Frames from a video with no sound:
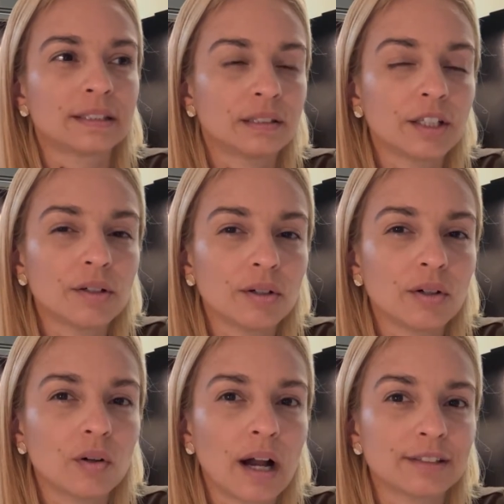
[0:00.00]

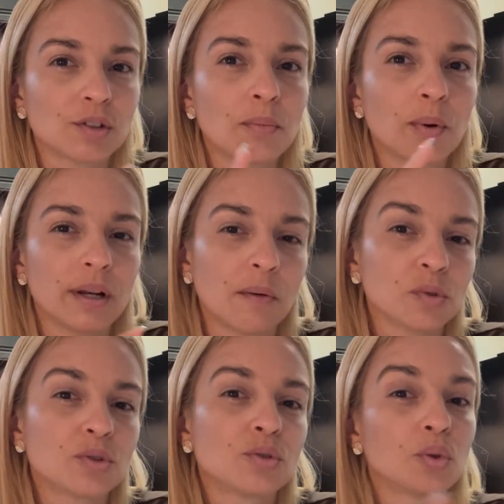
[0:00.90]
still at some
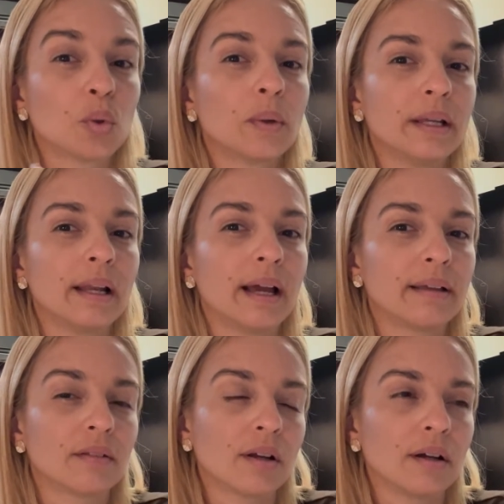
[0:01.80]
point I was doing
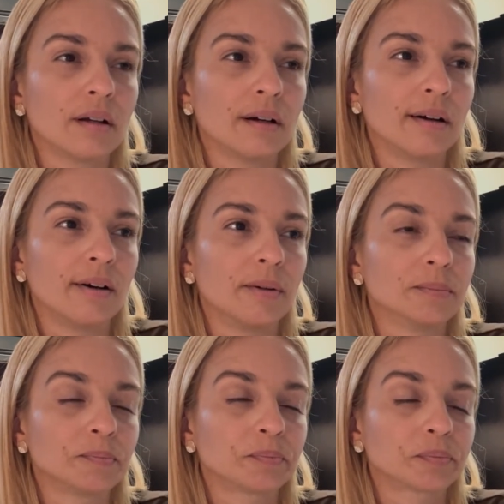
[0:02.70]
like
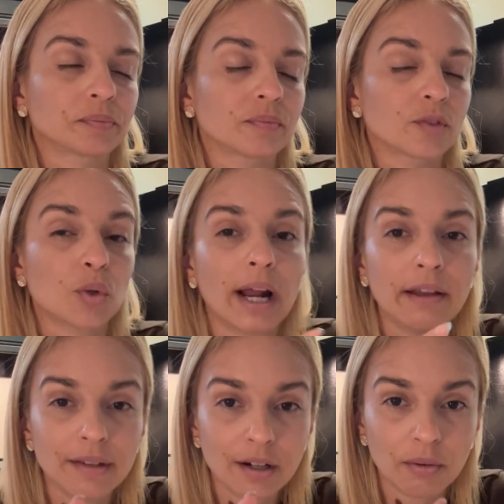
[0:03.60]
the
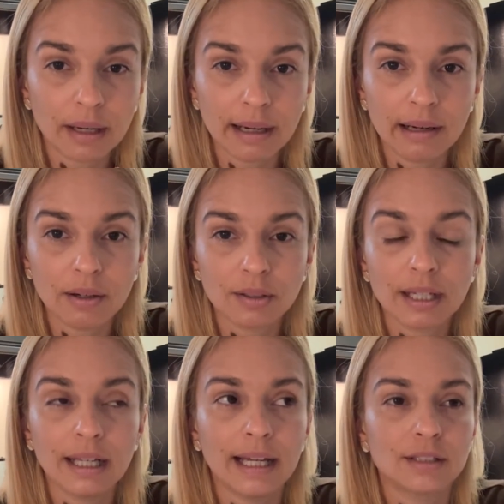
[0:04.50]
driving
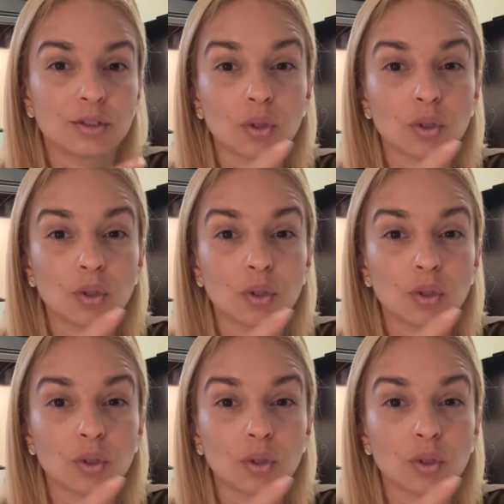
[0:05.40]
around and